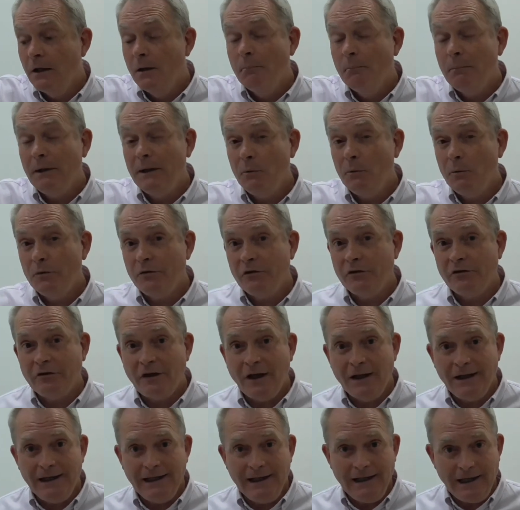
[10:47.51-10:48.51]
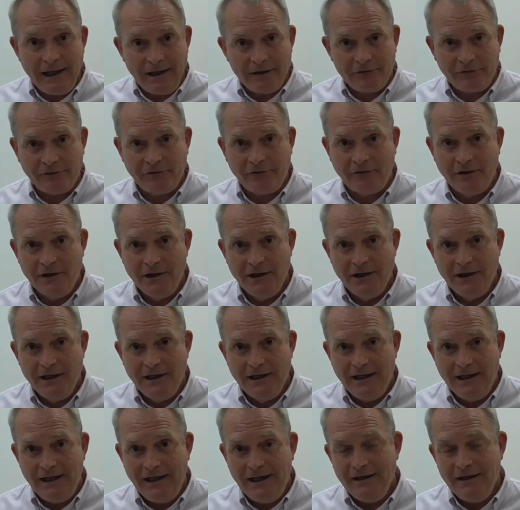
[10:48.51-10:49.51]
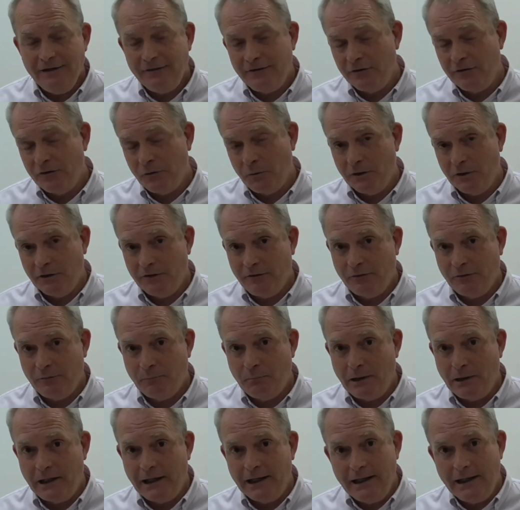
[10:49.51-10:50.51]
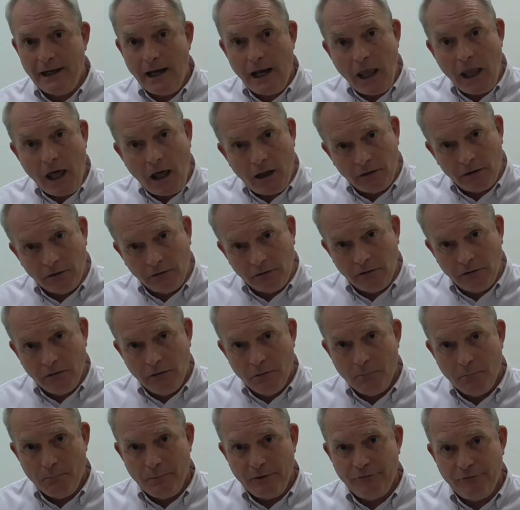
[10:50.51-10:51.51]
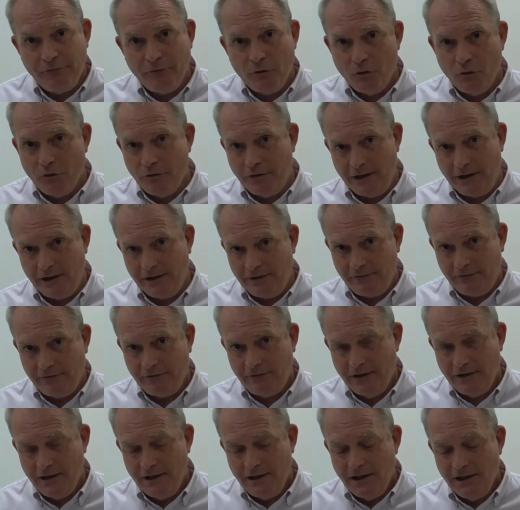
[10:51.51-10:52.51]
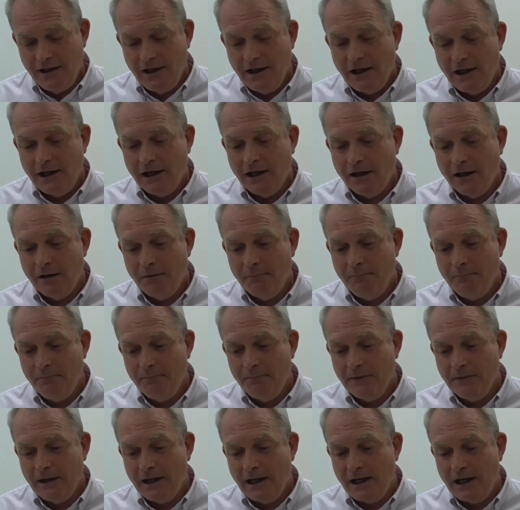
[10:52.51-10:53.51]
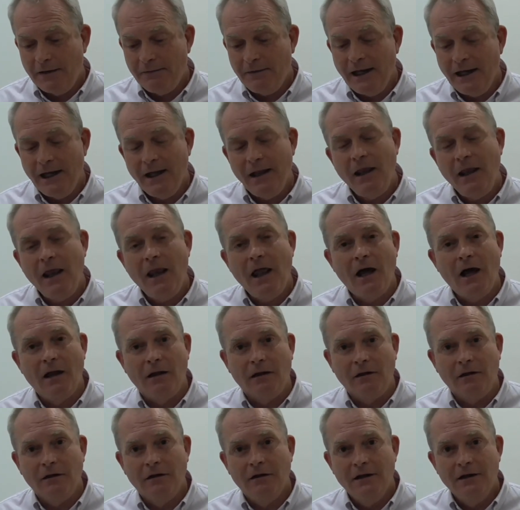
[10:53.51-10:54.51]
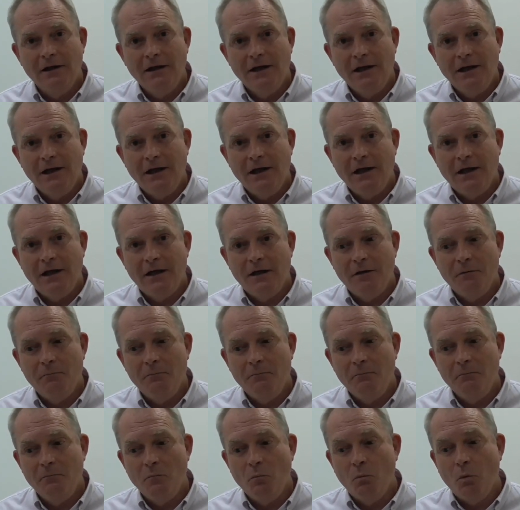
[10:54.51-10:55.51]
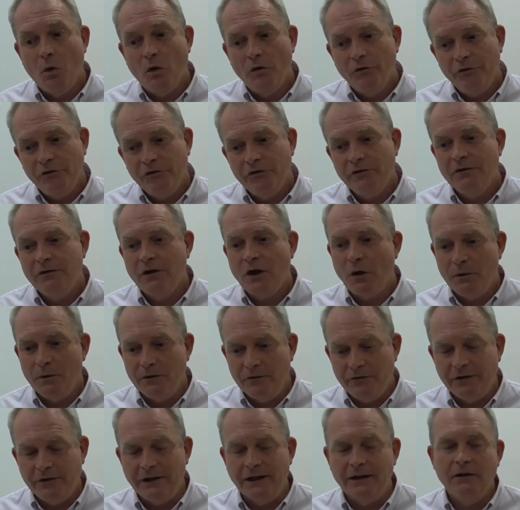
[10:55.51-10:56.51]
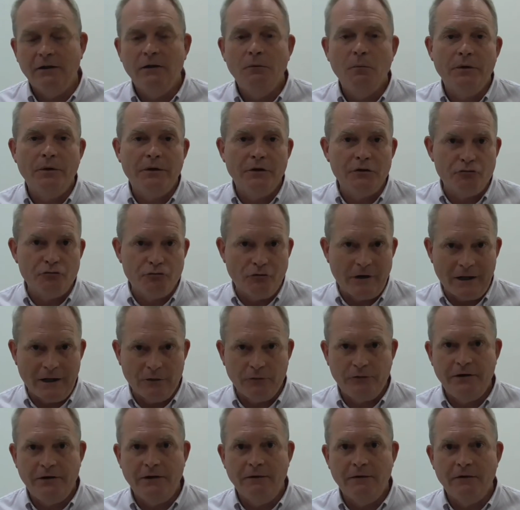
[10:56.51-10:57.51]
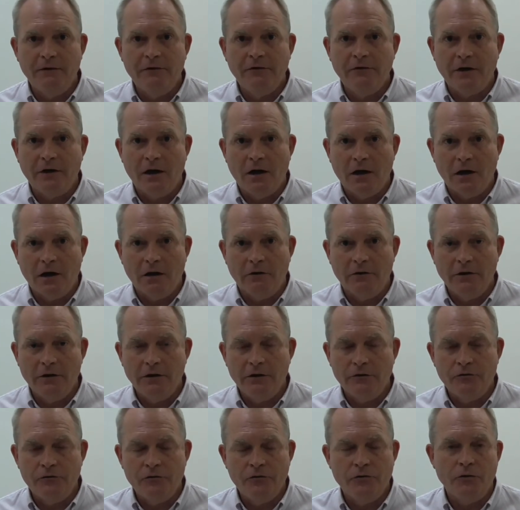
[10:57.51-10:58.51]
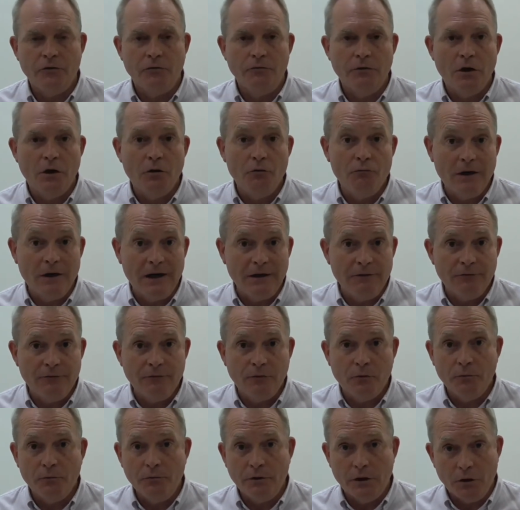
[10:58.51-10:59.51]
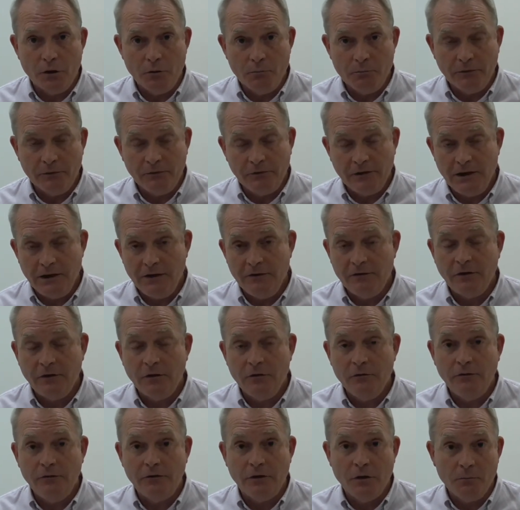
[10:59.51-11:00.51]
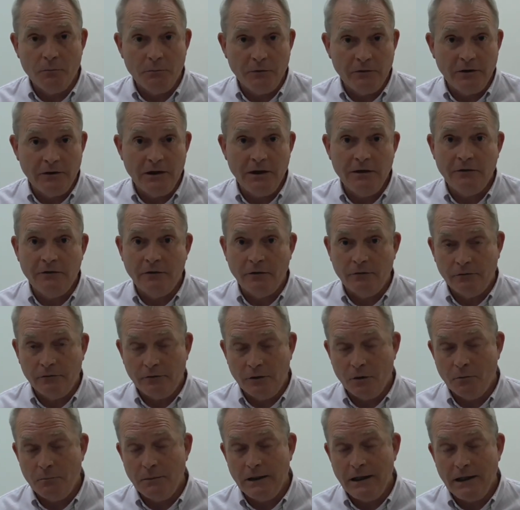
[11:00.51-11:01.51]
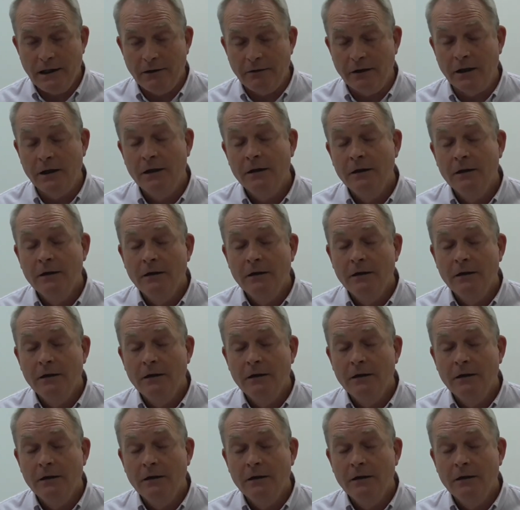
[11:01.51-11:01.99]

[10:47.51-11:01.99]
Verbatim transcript: But there was a slightly less easy to explain lull before that. Um, and that lull um, was coincidental with a drought in the Sahara, it's true. No rainfall, no mosquitoes, no mosquitoes, no malaria.